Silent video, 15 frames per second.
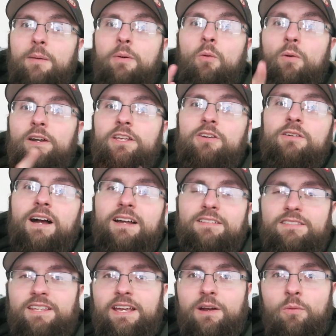But what do you
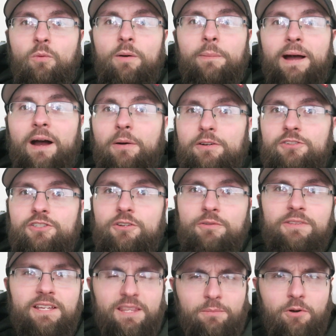guys think? What powers do you
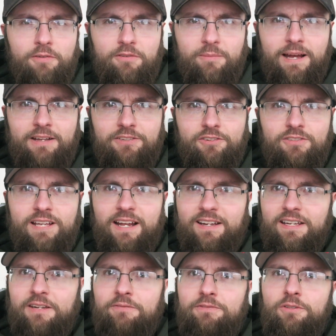think the Morphin Masters
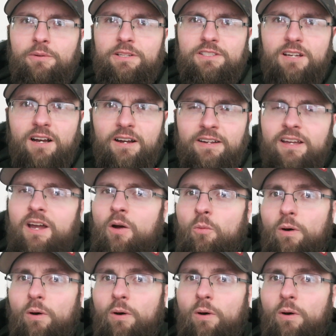had an influence on?